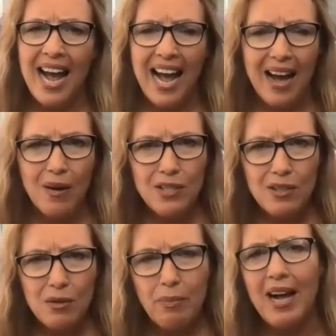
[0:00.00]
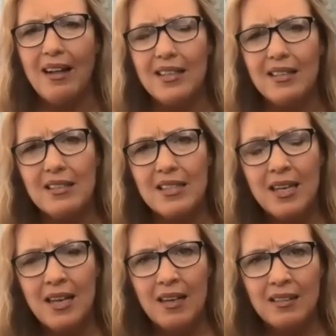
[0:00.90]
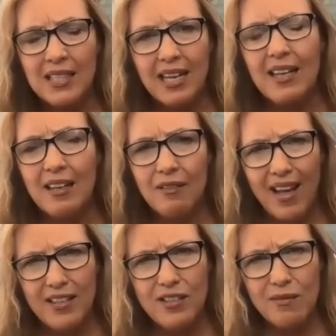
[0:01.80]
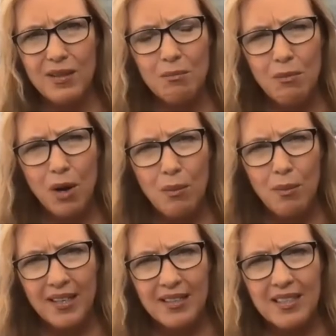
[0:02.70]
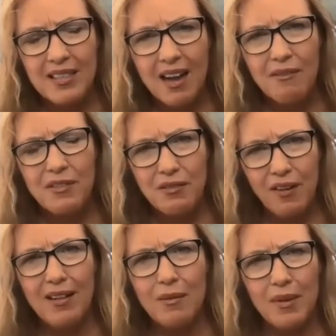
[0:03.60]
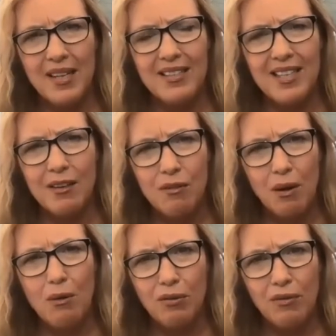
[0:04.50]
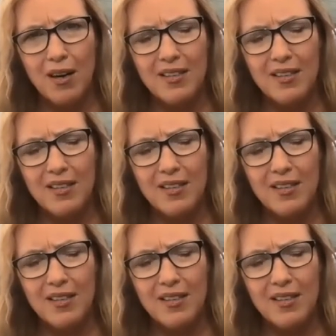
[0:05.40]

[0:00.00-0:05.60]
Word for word: how do you balance taking advantage of this moment of development and growth for our